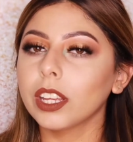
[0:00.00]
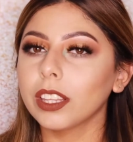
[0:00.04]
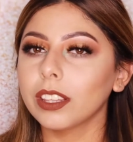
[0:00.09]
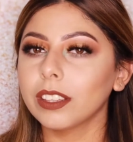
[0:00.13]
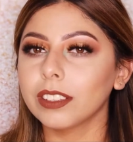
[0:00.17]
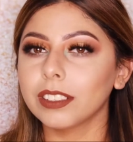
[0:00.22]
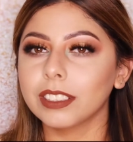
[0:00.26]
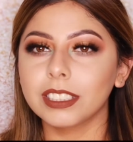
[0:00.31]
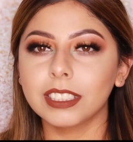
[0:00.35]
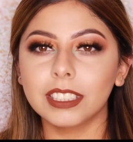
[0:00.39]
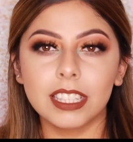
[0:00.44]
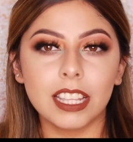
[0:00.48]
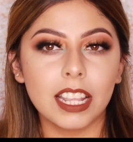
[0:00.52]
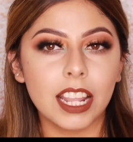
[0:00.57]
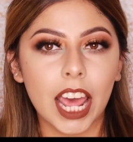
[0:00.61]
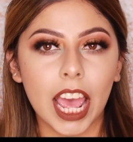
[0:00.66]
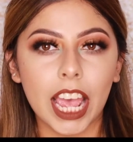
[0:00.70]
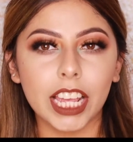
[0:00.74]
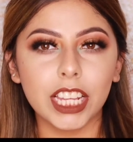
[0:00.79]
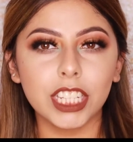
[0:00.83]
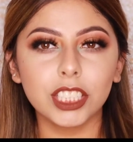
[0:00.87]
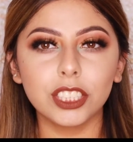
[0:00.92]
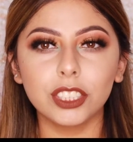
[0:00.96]
It looks
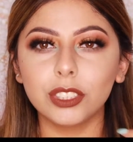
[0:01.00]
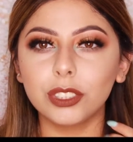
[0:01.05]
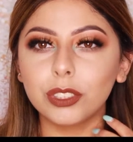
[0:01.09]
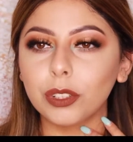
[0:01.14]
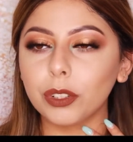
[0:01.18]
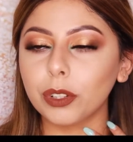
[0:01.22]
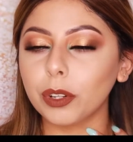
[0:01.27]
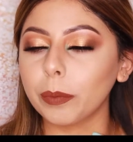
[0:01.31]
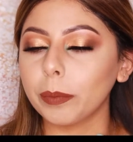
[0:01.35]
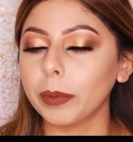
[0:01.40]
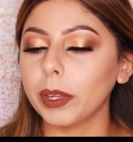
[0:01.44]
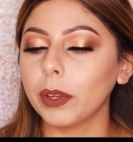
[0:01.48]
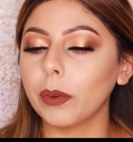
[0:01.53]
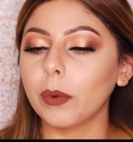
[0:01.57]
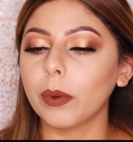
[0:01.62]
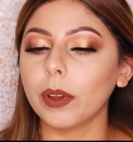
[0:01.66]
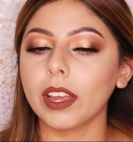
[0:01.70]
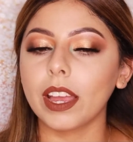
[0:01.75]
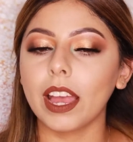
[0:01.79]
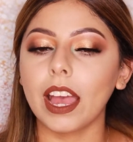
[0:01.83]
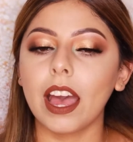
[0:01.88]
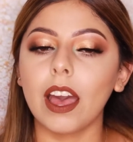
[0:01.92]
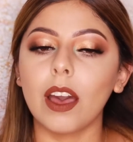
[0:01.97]
nice, you know, to be
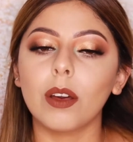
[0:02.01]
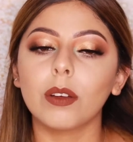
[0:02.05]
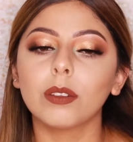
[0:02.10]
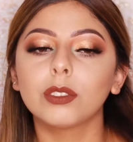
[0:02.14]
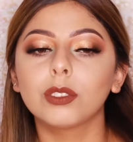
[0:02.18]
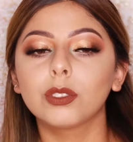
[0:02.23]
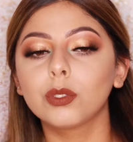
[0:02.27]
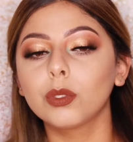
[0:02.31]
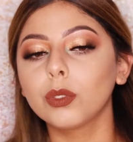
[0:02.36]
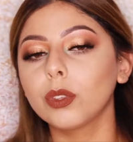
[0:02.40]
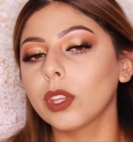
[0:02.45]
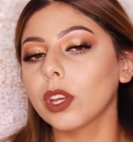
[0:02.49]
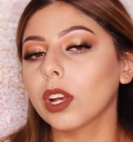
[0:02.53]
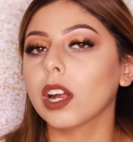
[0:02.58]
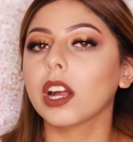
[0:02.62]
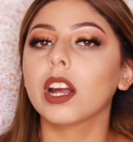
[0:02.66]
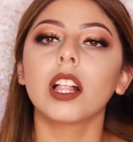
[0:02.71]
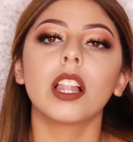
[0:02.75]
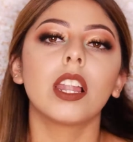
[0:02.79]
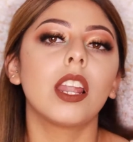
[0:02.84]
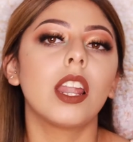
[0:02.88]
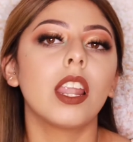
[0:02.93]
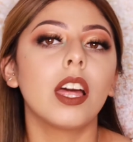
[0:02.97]
going out to the
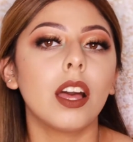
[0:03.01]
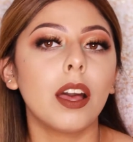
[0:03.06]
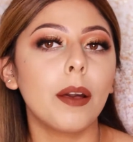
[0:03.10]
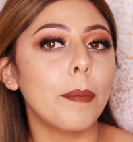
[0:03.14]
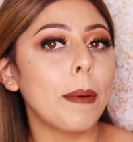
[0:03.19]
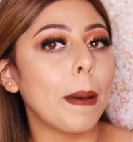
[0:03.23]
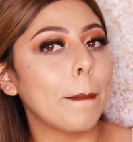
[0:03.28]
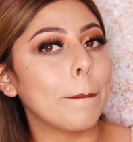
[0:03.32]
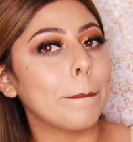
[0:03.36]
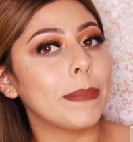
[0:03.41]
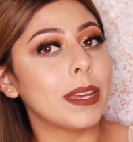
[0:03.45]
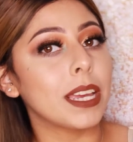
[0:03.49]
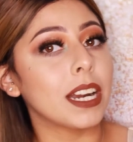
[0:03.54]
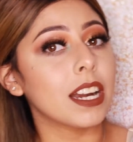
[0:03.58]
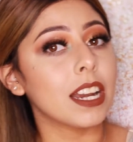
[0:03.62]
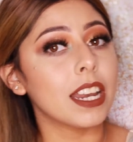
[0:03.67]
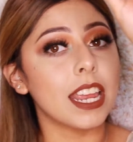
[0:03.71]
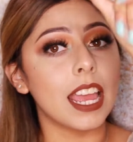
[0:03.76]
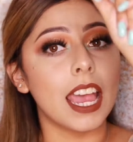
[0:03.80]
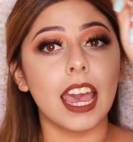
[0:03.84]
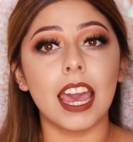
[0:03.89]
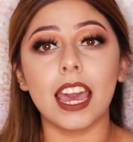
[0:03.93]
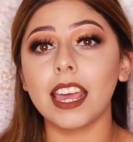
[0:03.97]
club a
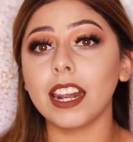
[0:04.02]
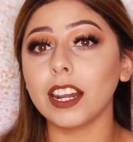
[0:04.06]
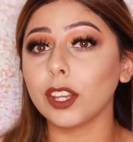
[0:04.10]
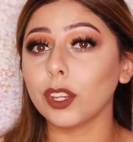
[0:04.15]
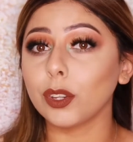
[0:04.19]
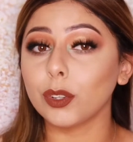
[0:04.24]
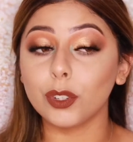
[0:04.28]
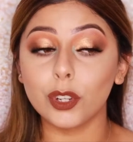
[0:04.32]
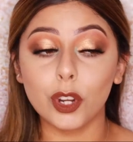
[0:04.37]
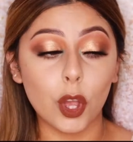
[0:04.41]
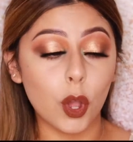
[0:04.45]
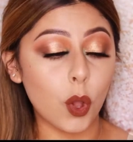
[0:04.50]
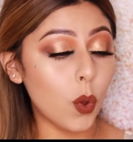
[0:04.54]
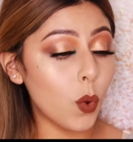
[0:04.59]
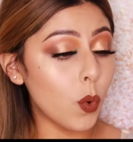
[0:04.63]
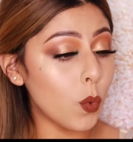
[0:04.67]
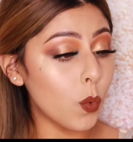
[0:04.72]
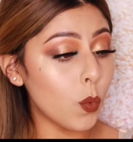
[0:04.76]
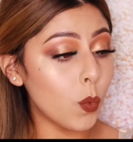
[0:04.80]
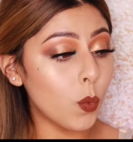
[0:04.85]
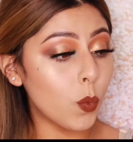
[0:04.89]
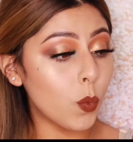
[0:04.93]
perrear, you know.